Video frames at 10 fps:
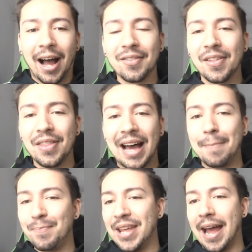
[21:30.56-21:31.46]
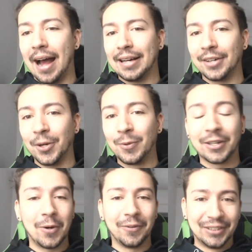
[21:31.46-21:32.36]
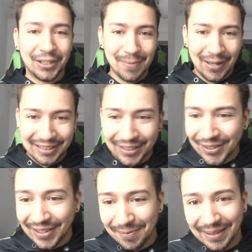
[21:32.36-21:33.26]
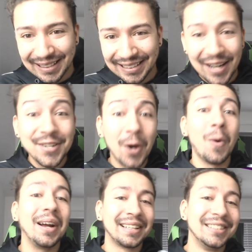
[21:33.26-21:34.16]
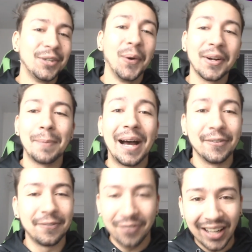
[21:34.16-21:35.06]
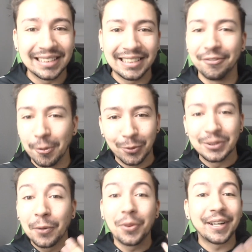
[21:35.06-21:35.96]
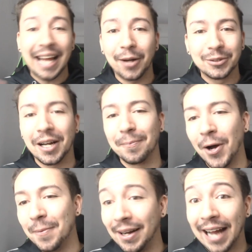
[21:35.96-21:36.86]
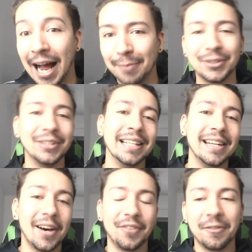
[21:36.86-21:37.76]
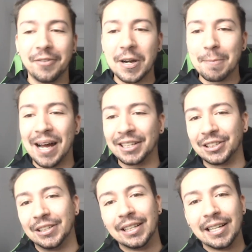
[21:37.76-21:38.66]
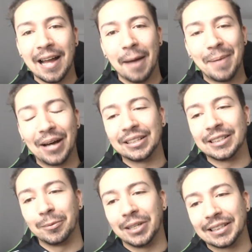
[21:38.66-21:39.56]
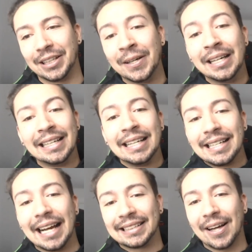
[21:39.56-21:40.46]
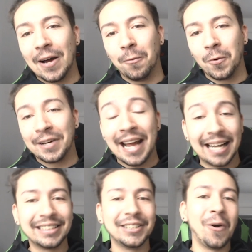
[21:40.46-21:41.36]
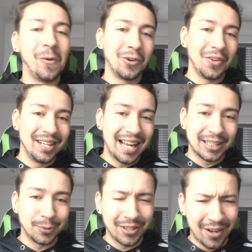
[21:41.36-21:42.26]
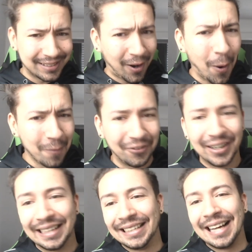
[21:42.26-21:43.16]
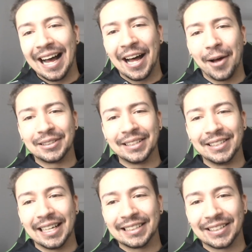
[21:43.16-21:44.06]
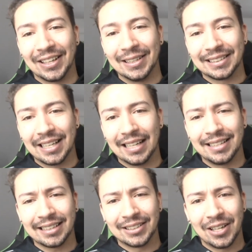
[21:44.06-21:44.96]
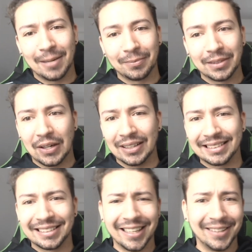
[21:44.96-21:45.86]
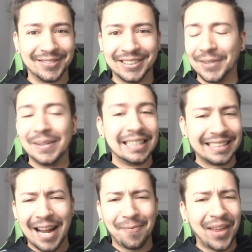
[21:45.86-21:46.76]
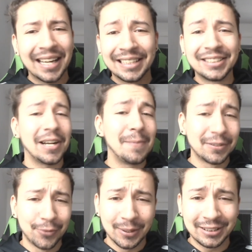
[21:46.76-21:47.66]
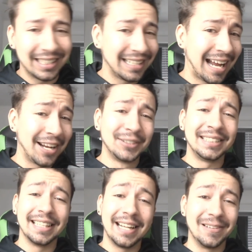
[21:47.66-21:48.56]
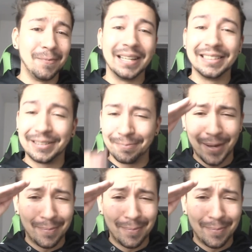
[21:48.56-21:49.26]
Other than that, yeah, I don't want to go on for too much longer, because I know I can talk about fantasy football till the cows come home. I absolutely love it. I'm very passionate about this subject. So, yes, I will catch you all on the next one, guys. Hopefully, I'll see you next time, guys. So, yeah, thank you so much for watching, and I'll see you later, mates.